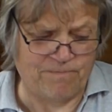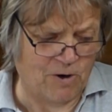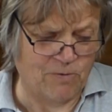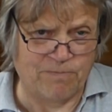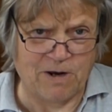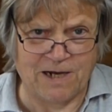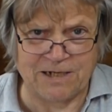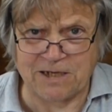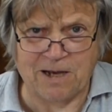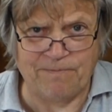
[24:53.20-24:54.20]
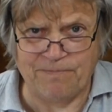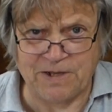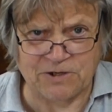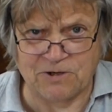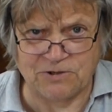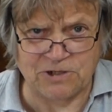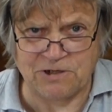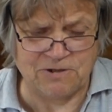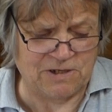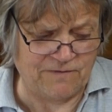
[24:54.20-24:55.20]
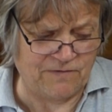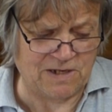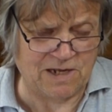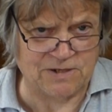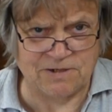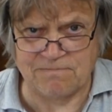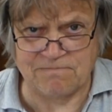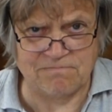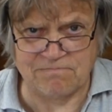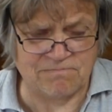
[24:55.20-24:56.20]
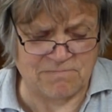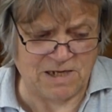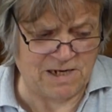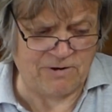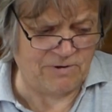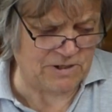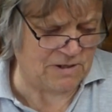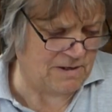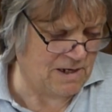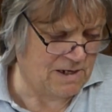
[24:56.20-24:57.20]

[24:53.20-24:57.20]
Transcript: bulb lights up, there's continuity. If it doesn't, then there isn't.